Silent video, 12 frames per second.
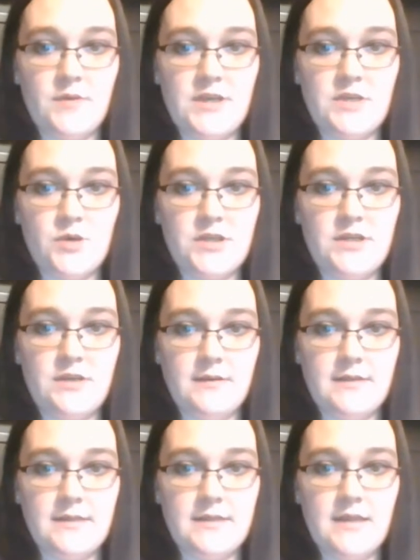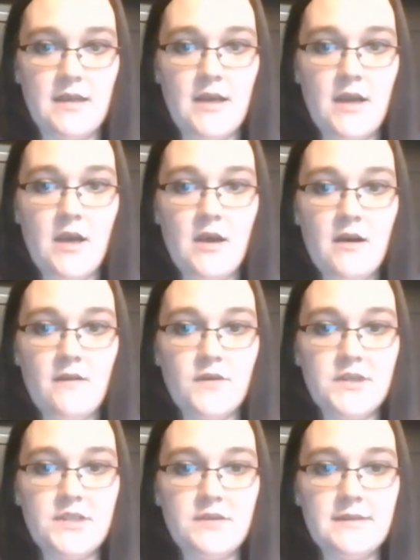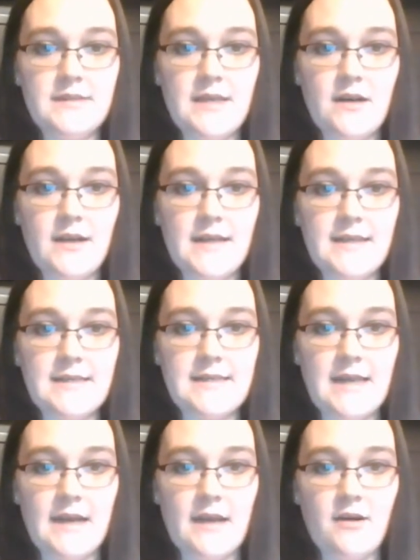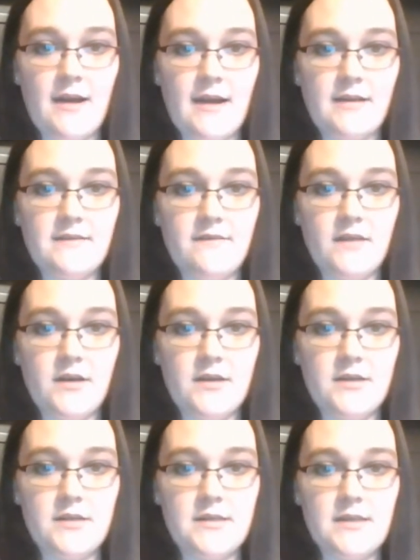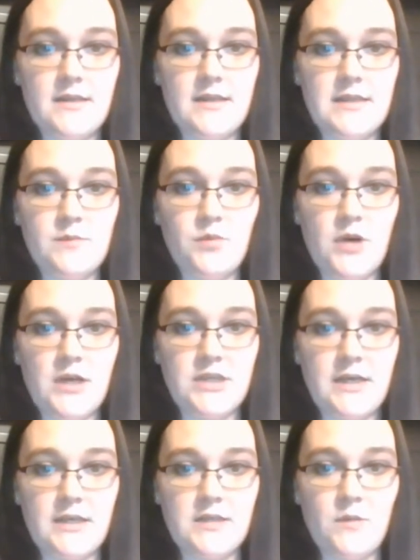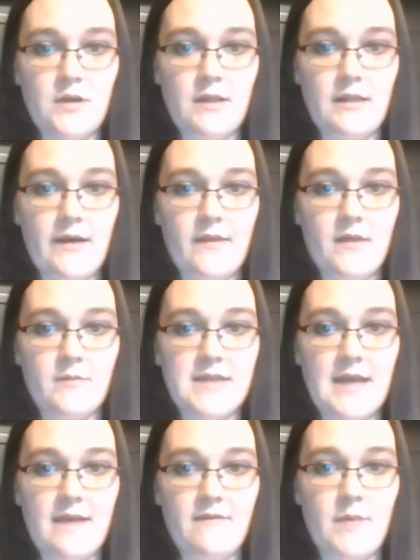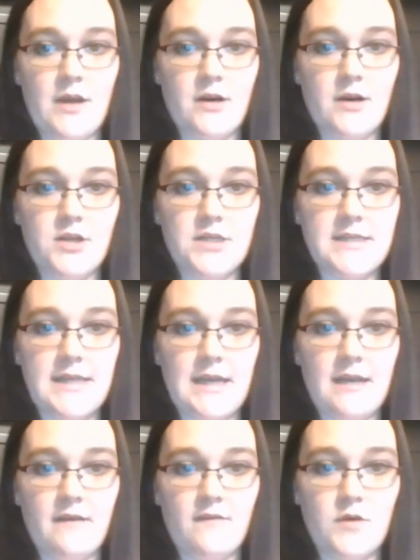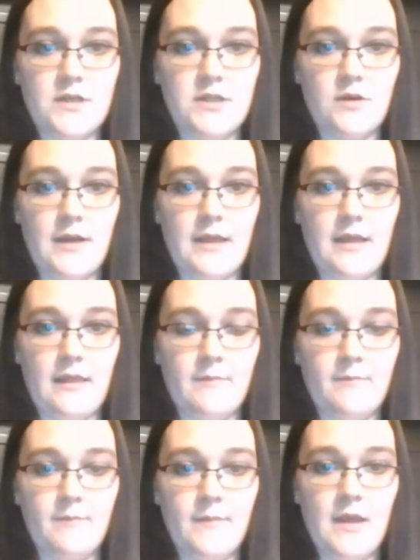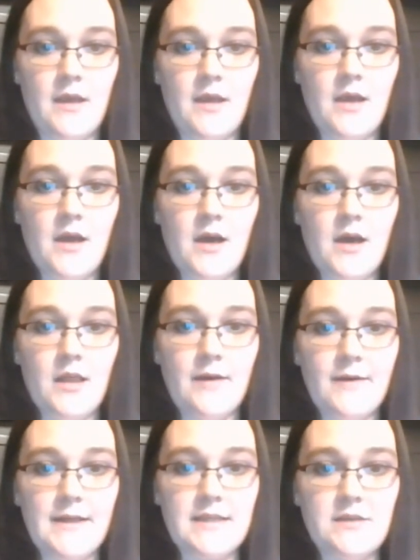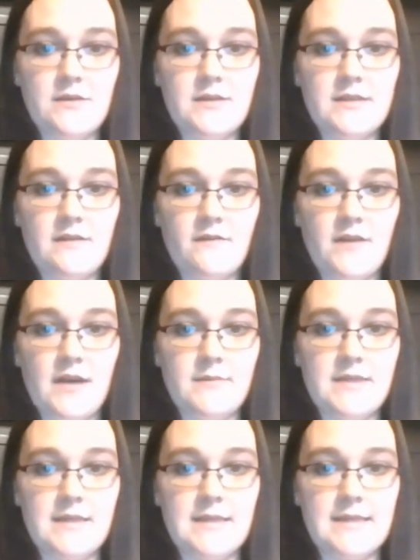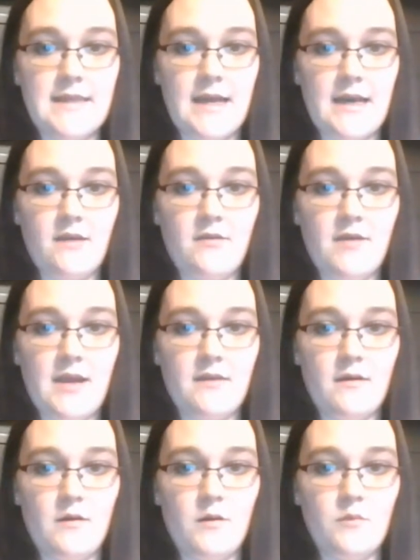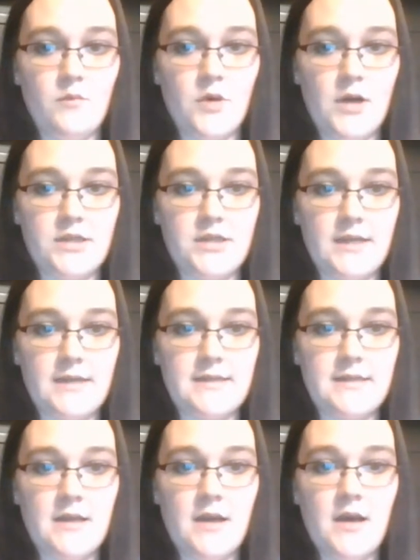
reach more students. For students that are kinesthetic or active learners, this project will allow them to have a better understanding of course curriculum. Allowing students the freedom to design and create their own projects